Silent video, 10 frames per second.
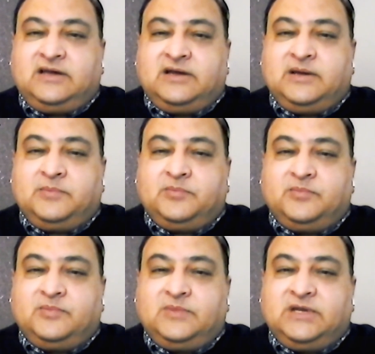
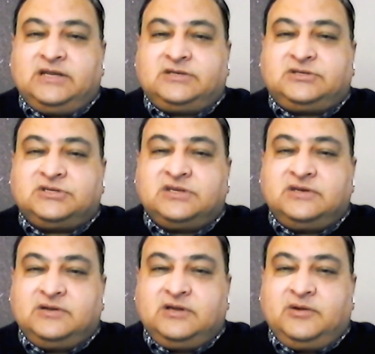
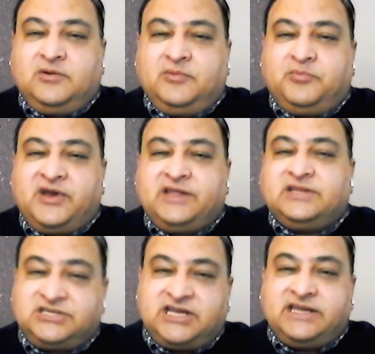doesn't bring the
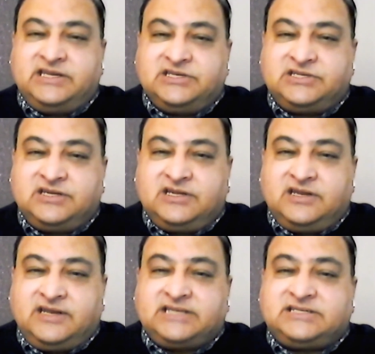change
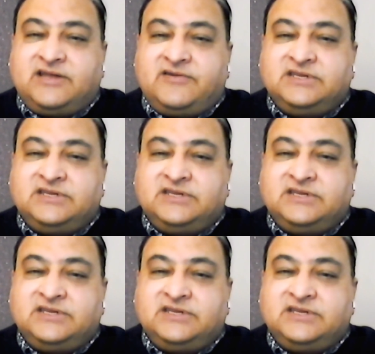necessary.